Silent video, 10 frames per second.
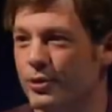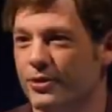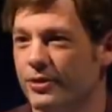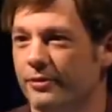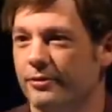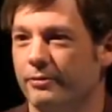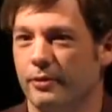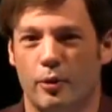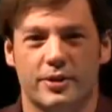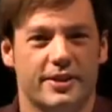versions of
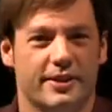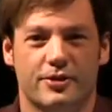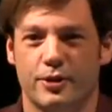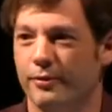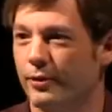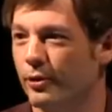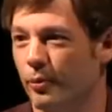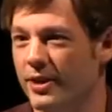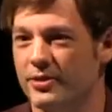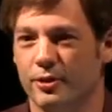OS 10 server
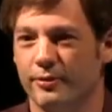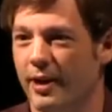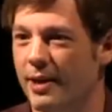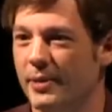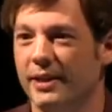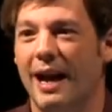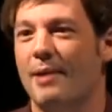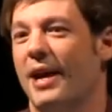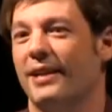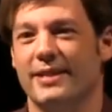to run server admin?
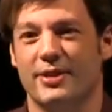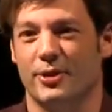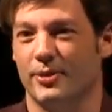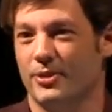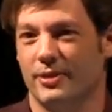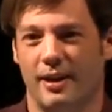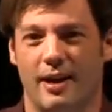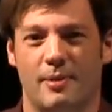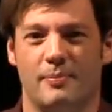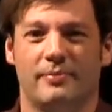I'm out of t-shirts,
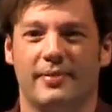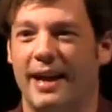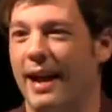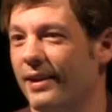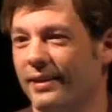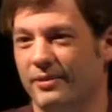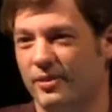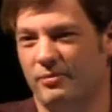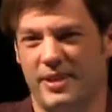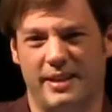um, and I
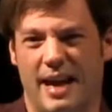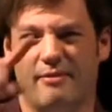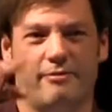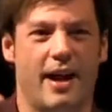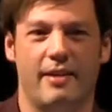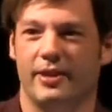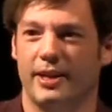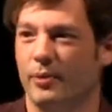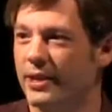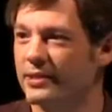didn't have five
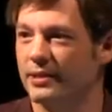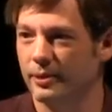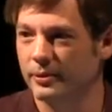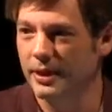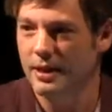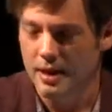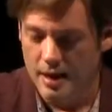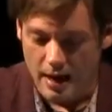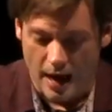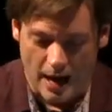anyways, so.
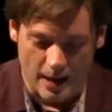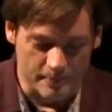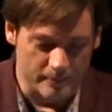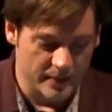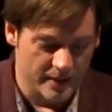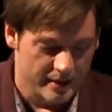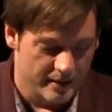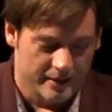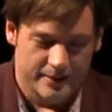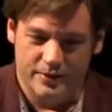Um,
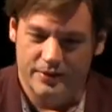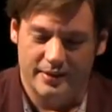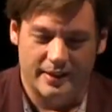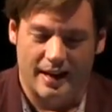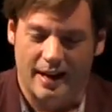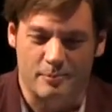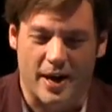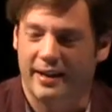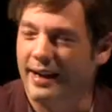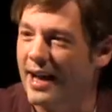I'm
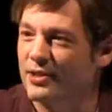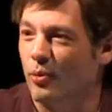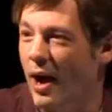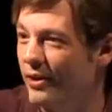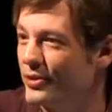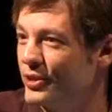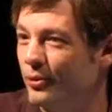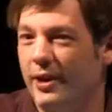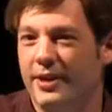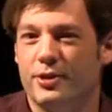not gonna ask why you're
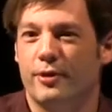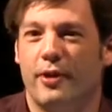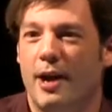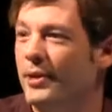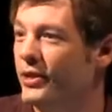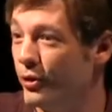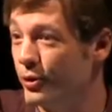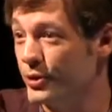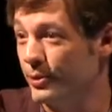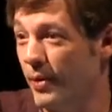still running server admin.
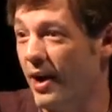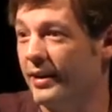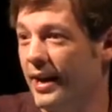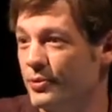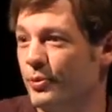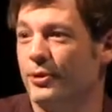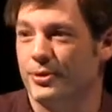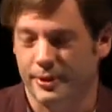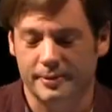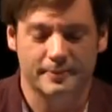You're using podcast
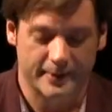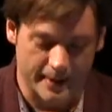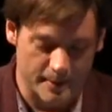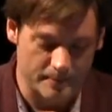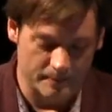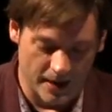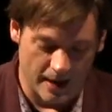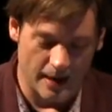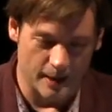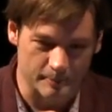producer, yeah.
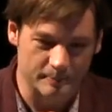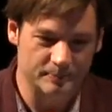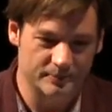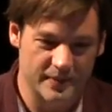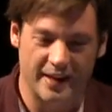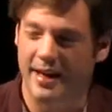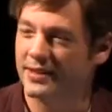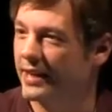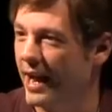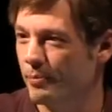Um, and
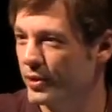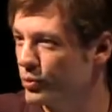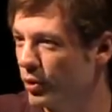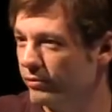that's campus